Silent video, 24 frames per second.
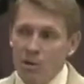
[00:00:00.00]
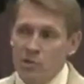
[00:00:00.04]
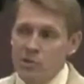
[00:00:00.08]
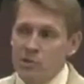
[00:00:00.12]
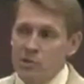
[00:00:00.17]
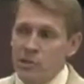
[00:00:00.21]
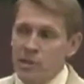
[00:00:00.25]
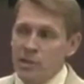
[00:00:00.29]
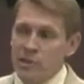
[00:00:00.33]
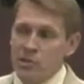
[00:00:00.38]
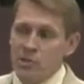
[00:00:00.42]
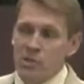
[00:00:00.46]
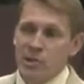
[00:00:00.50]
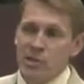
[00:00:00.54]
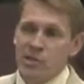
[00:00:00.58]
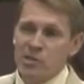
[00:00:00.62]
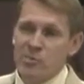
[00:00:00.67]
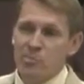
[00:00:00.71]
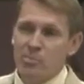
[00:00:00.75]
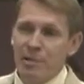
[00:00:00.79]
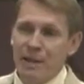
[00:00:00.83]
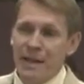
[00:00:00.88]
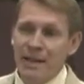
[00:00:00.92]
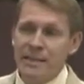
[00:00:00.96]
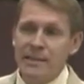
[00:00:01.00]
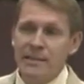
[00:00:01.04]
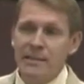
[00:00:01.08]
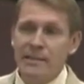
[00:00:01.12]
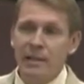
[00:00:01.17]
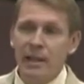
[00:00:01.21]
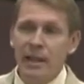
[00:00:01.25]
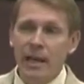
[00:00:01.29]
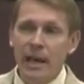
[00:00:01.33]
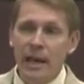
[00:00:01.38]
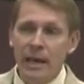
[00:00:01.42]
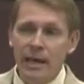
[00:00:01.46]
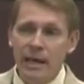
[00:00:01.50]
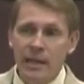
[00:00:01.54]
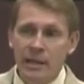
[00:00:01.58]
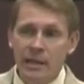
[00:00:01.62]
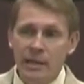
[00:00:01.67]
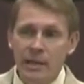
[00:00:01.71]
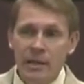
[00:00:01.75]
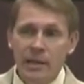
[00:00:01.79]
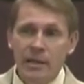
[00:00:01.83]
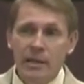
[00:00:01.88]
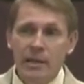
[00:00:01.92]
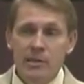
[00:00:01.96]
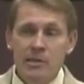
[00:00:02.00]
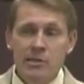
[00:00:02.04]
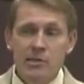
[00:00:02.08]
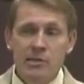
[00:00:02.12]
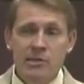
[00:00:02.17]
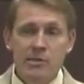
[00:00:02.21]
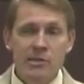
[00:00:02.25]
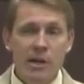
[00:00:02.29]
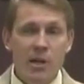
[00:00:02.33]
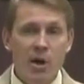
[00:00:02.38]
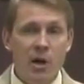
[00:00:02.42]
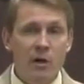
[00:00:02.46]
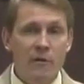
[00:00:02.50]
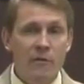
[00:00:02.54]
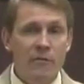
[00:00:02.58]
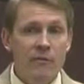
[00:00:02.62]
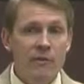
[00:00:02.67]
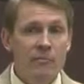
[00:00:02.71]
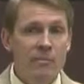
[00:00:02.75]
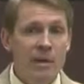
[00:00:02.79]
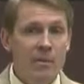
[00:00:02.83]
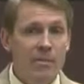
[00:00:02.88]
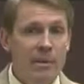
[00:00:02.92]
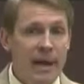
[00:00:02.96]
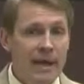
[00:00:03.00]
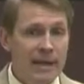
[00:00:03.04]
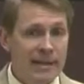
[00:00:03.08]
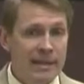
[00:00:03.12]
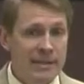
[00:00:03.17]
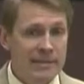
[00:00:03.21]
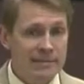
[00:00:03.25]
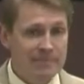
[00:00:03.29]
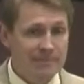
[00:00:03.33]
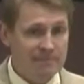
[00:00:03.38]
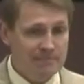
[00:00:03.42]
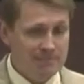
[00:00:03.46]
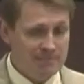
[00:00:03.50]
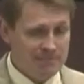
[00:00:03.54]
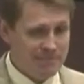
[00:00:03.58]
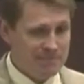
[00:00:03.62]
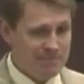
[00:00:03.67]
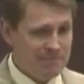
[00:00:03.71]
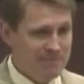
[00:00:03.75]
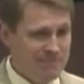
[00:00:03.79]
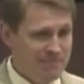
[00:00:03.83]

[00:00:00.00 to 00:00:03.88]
of the horns is to explain to the lion, stay off my back.